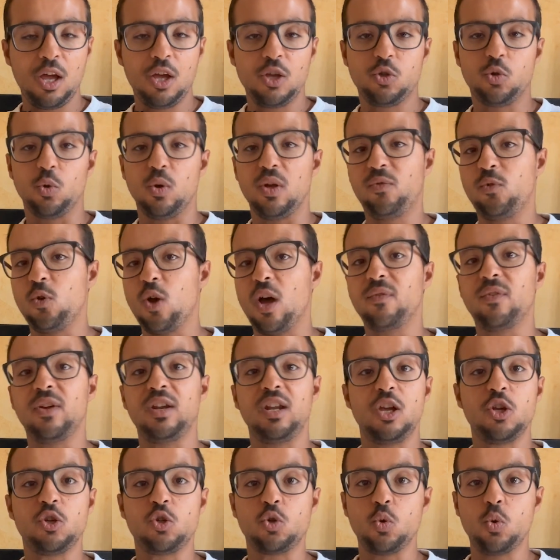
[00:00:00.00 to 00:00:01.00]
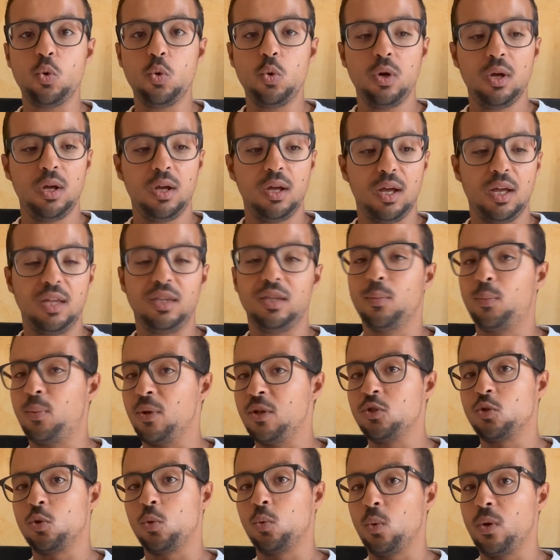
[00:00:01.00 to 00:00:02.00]
So if you have an issue, it
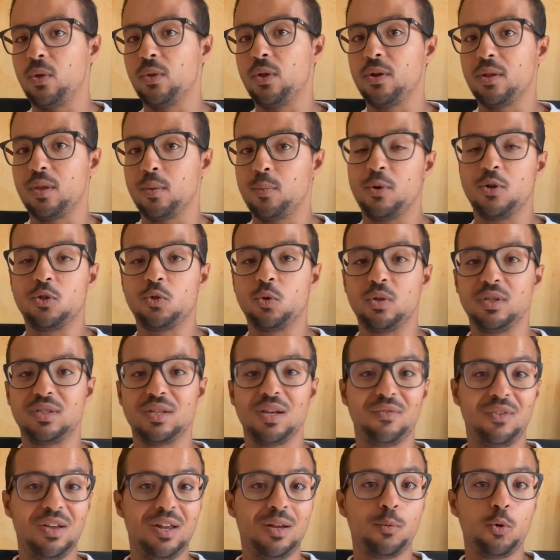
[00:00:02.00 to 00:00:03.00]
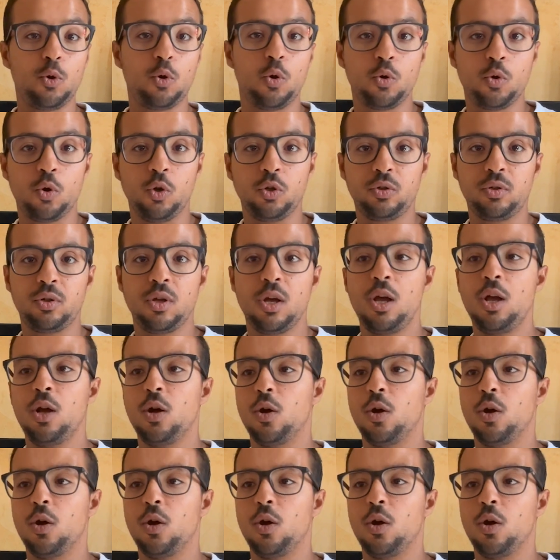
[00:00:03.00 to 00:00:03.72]
depends on whether the person is available or not.